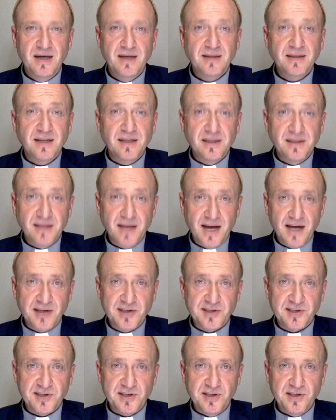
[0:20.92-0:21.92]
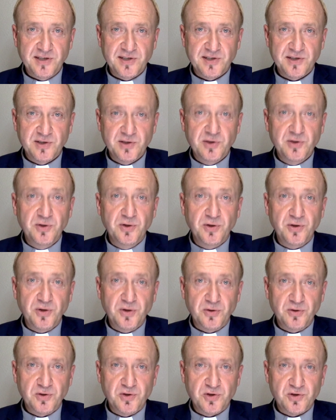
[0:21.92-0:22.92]
the Nazis took
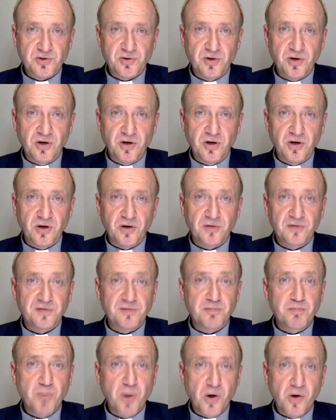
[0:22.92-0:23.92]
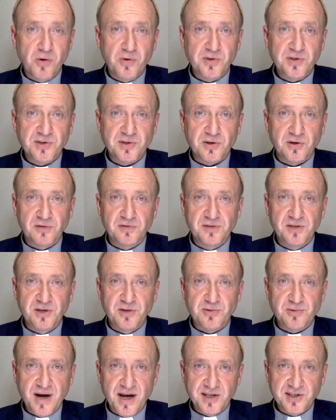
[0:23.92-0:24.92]
control of most of the
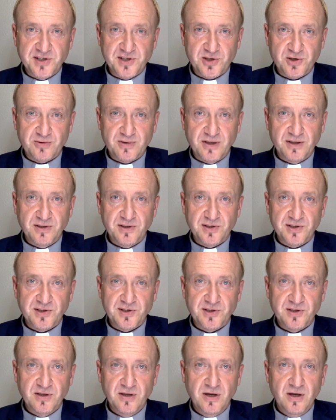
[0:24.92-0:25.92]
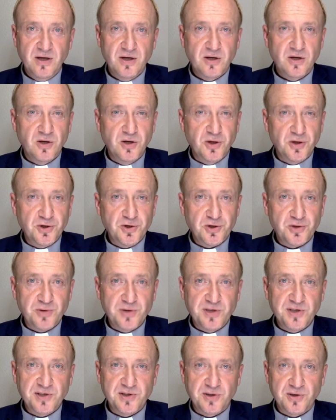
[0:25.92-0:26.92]
restaurants, luxury
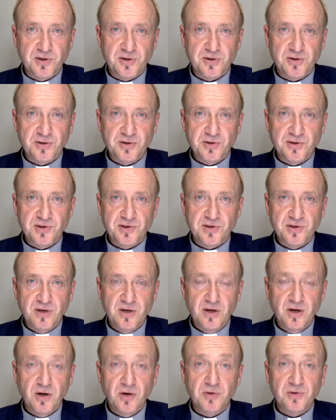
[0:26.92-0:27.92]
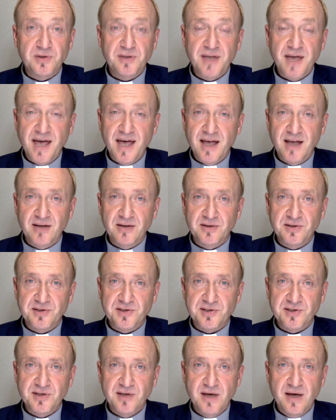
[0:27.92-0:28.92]
stores,
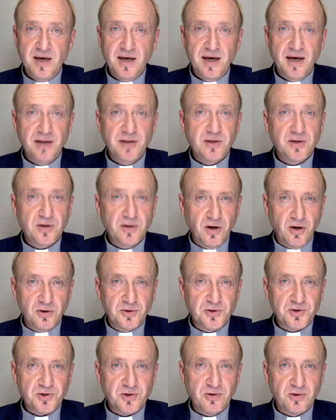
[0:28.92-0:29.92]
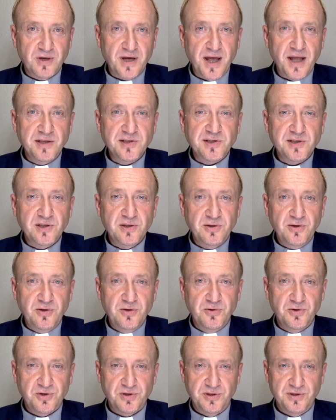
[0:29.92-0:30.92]
hotels, and cultural
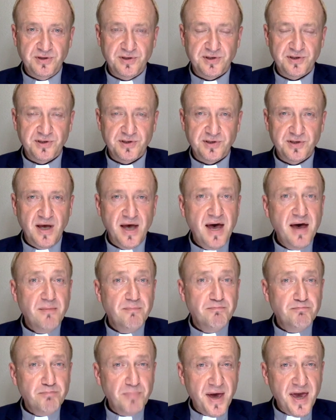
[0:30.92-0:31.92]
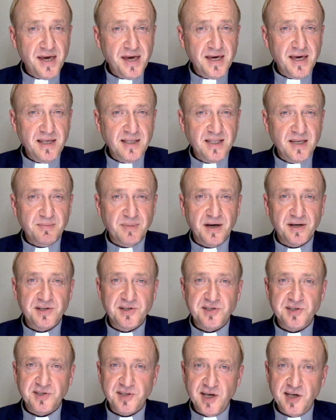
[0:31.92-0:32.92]
institutions, making them
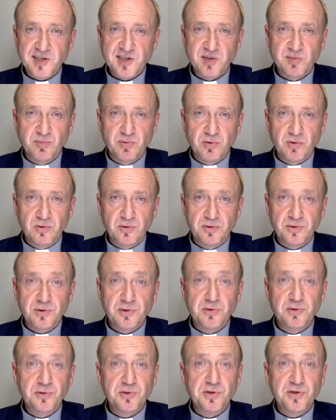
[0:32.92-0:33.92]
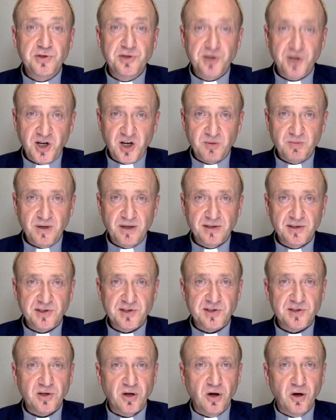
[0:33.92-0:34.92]
accessible to
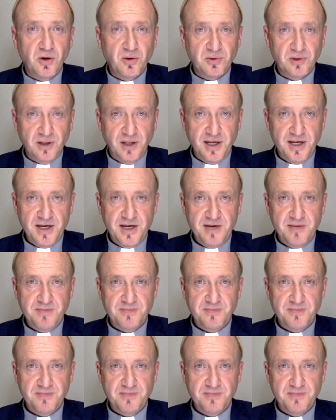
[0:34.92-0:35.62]
Germans only.